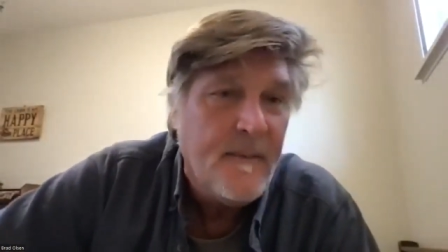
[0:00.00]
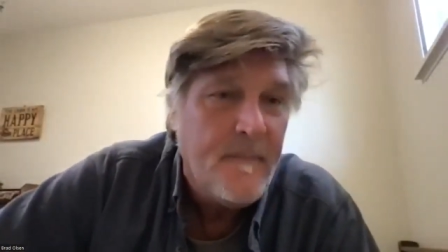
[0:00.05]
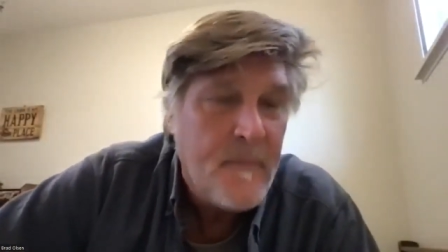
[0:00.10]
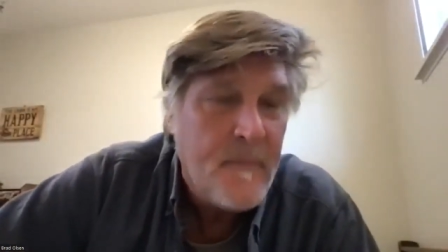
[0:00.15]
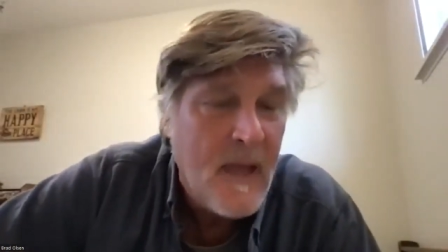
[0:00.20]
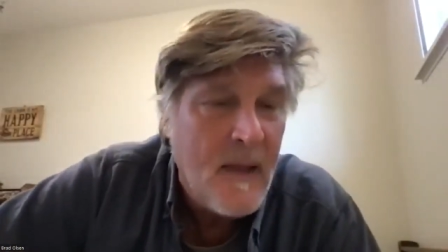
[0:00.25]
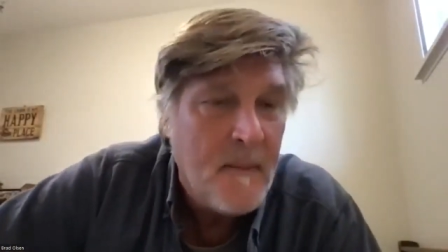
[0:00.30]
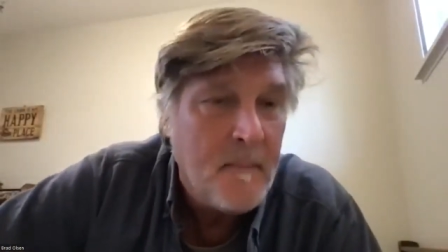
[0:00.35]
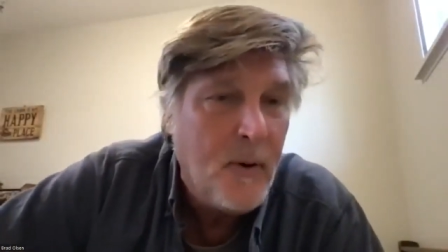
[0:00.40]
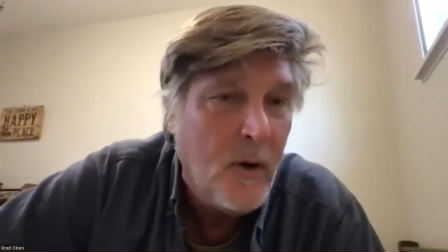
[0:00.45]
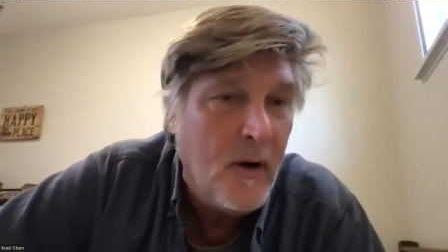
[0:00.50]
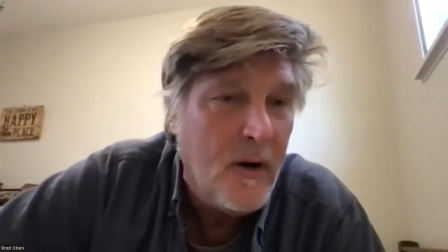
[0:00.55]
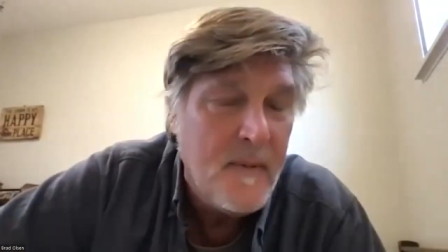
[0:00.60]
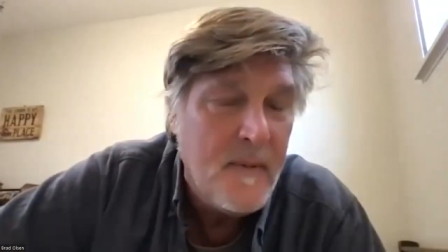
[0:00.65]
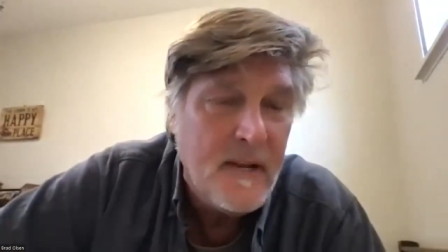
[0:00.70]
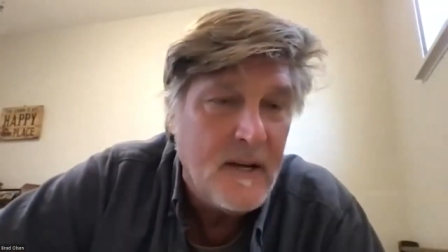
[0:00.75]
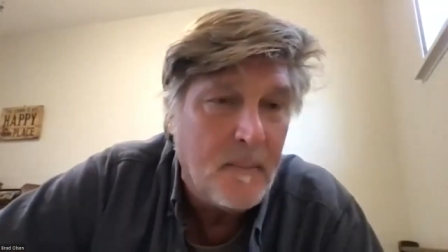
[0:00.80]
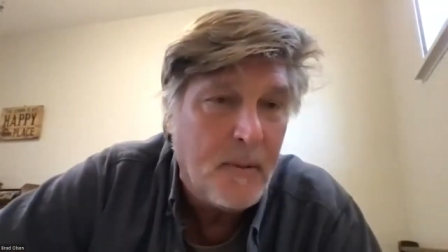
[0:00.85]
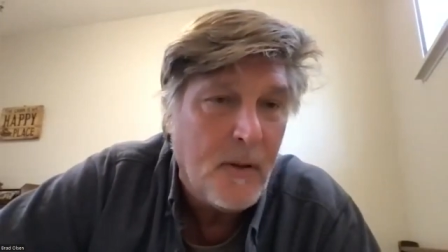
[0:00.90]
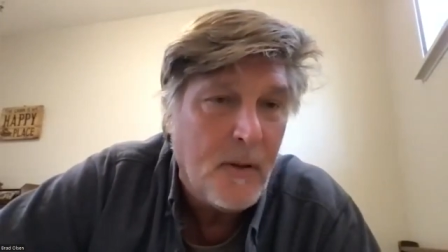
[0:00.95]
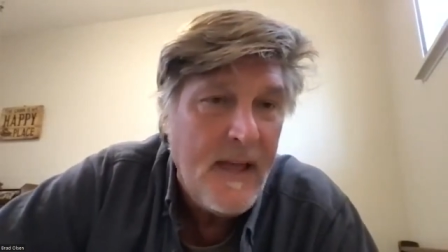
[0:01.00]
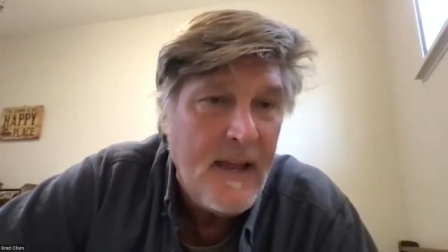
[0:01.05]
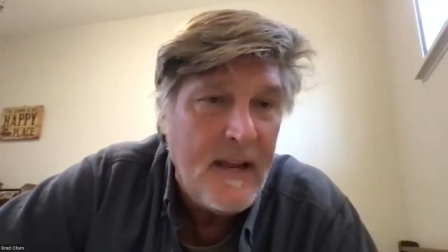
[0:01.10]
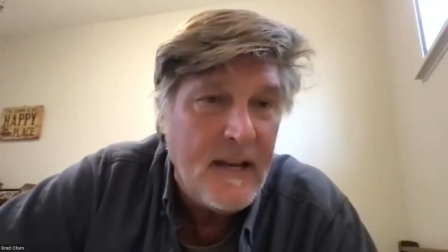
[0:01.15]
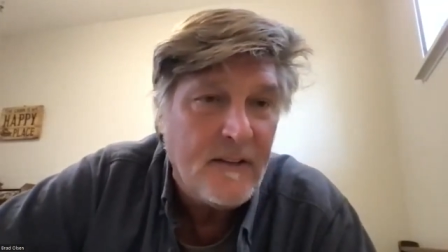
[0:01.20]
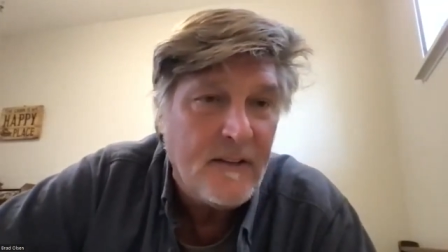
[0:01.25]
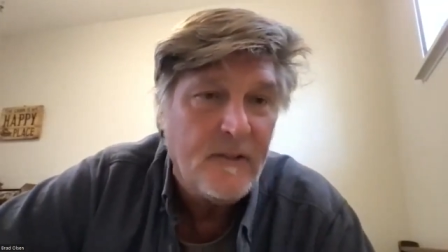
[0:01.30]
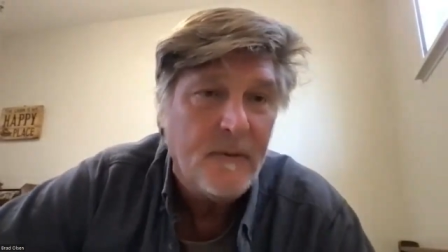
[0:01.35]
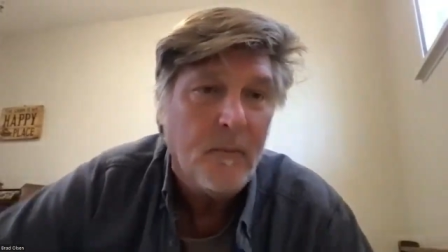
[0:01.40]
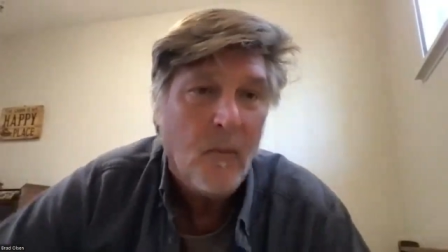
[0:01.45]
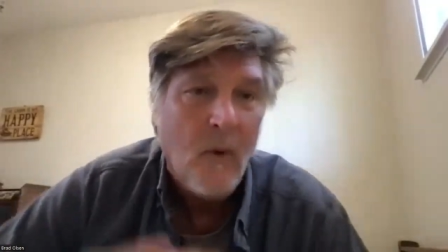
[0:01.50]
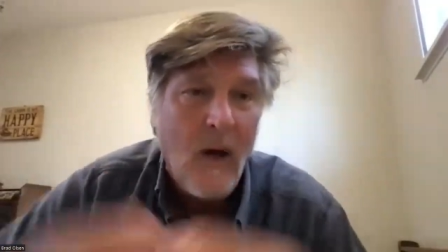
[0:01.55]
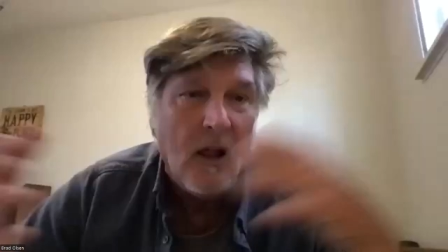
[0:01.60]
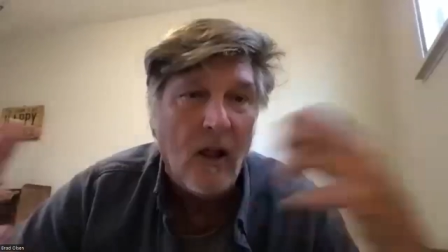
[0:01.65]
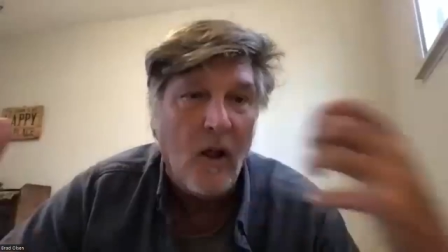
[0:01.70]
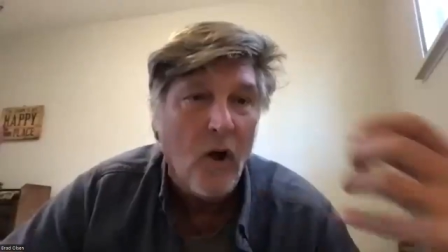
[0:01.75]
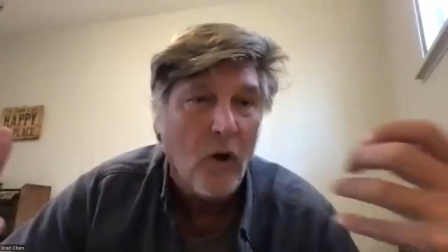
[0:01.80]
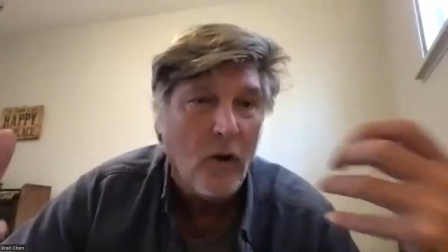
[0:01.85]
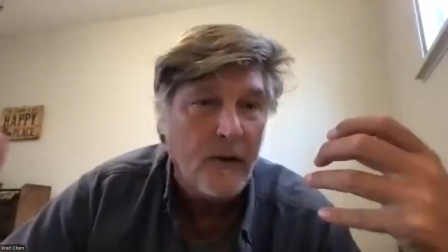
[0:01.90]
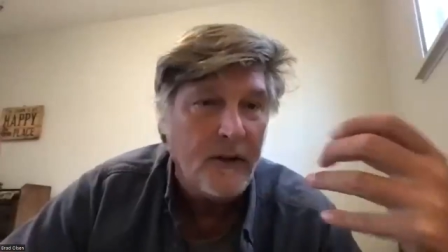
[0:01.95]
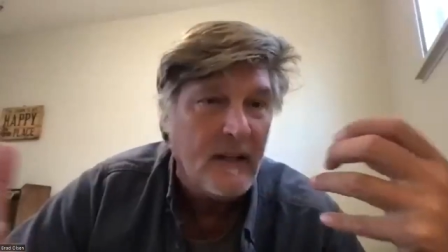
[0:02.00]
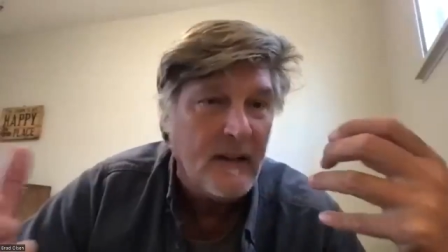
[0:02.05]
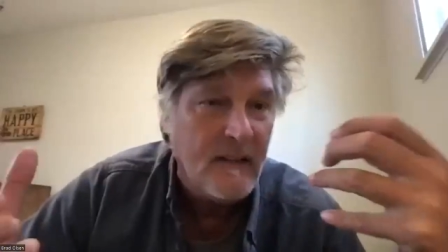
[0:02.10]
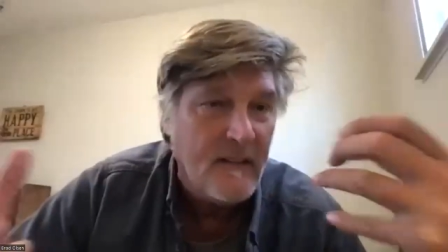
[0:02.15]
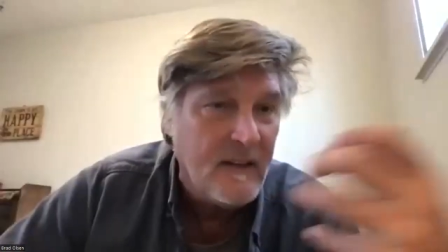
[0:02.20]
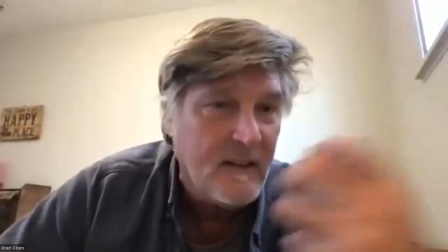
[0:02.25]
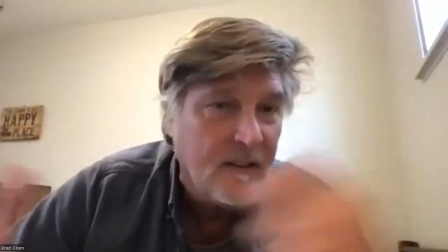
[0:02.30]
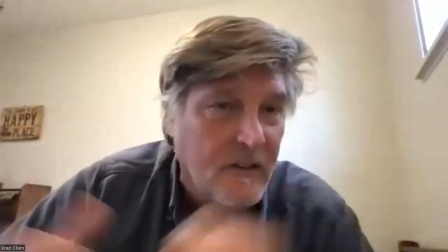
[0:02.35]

and put them into place while holding these